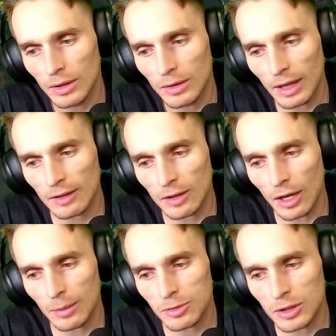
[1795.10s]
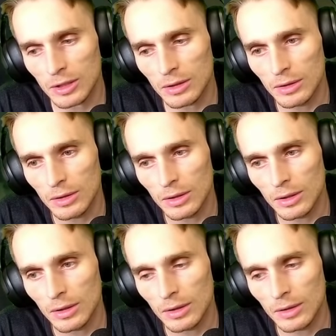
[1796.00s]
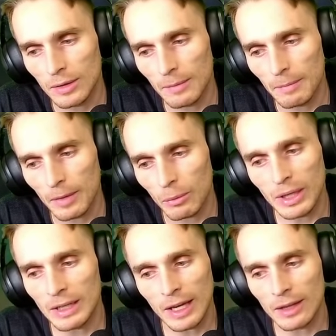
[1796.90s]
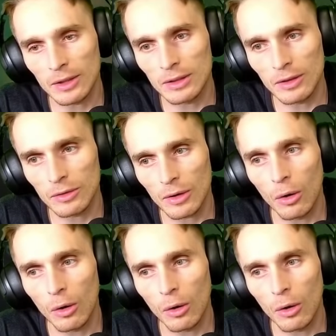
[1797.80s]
that's an option. We need Caitlyn. Just